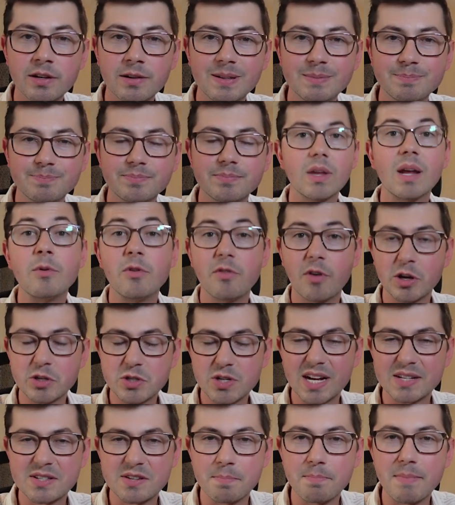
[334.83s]
And we've also
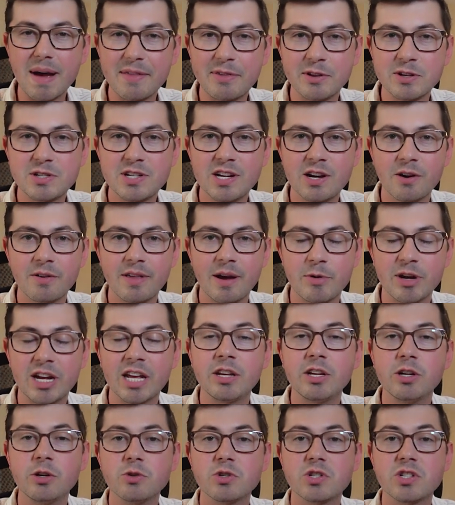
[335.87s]
got some methods here that we can
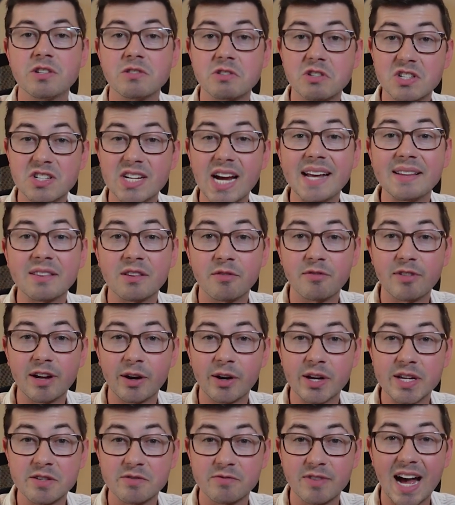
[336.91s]
use to set the
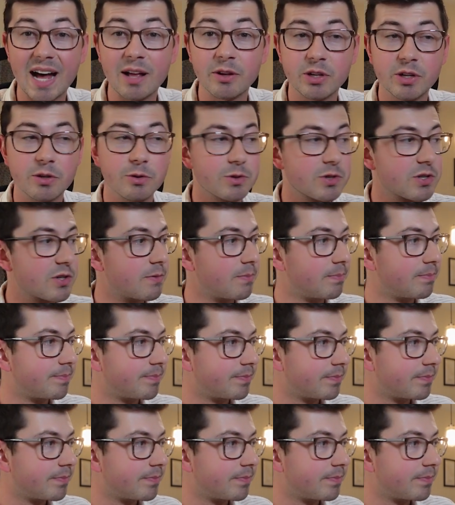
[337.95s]
various values.